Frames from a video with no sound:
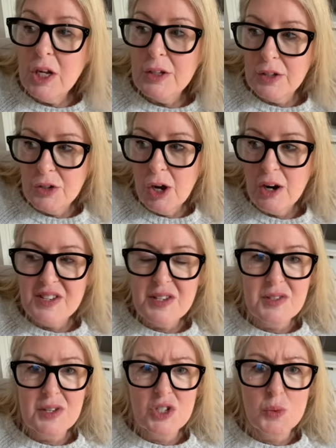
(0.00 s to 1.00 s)
The
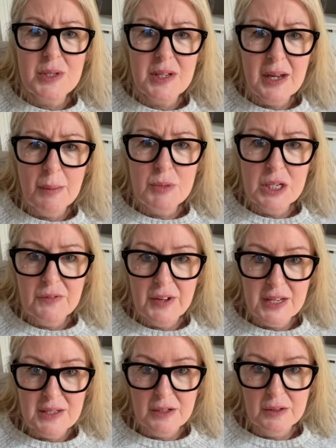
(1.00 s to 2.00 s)
narcissist was an empty
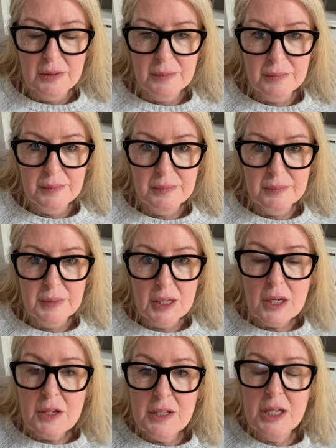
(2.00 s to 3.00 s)
vessel.
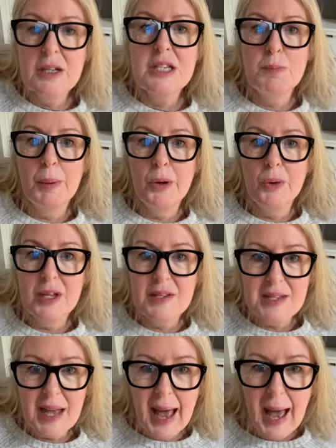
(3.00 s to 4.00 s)
The
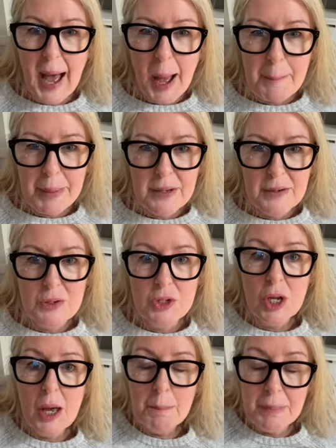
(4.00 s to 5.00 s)
experience happened
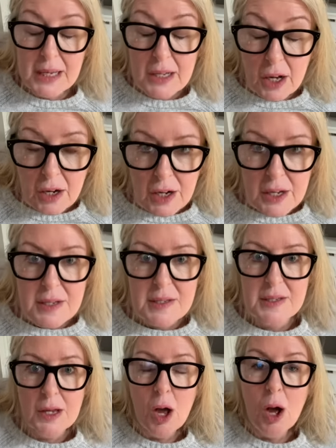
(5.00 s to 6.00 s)

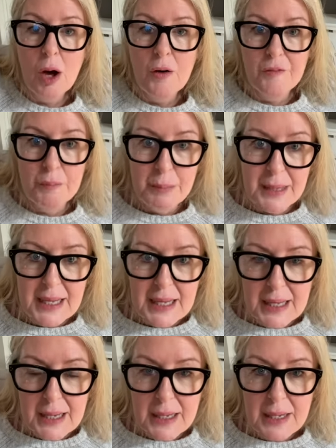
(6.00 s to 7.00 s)
because of
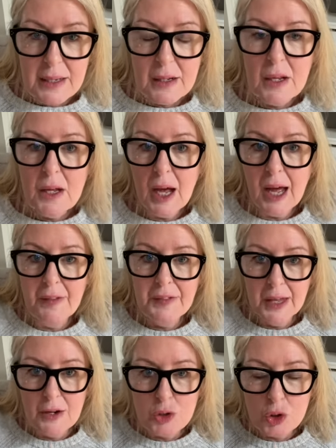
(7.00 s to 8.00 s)
me. And
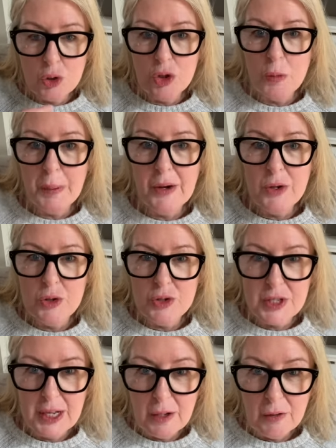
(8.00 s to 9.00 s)
then talk about
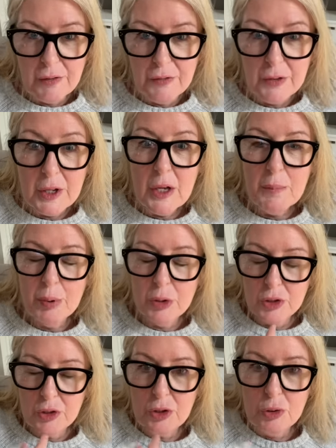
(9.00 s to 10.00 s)
yourself.
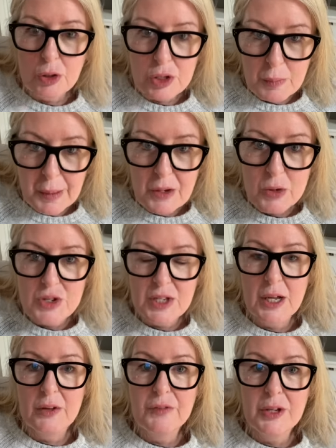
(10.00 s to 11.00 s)
Put the thought about
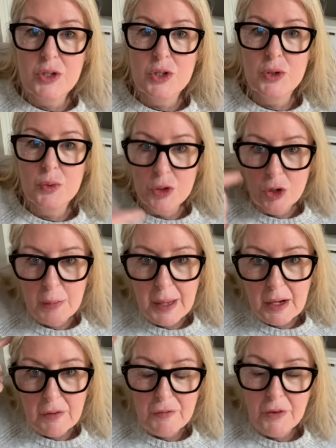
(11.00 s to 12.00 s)
yourself into your
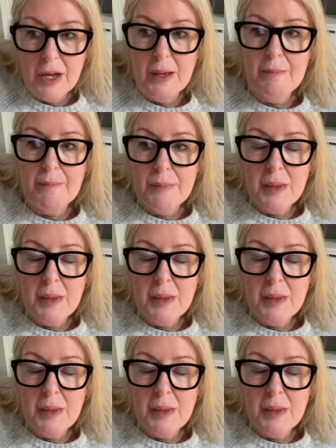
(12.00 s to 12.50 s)
mainframe.